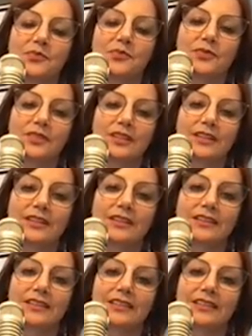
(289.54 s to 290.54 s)

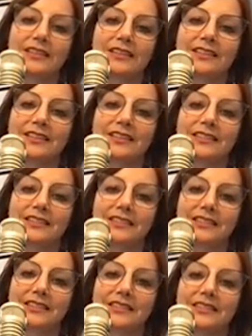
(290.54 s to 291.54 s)

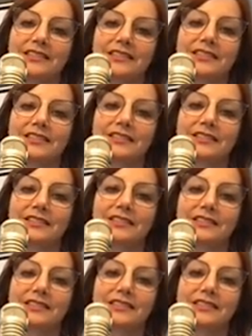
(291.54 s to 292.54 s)

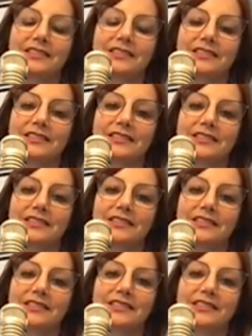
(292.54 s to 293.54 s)

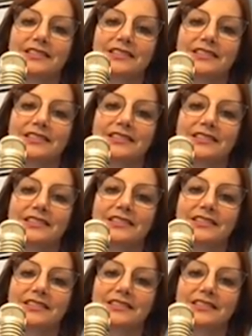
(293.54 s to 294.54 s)

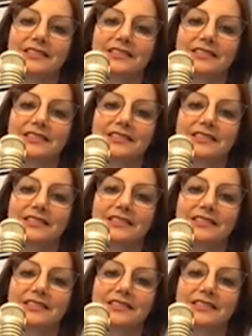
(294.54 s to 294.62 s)
(silent)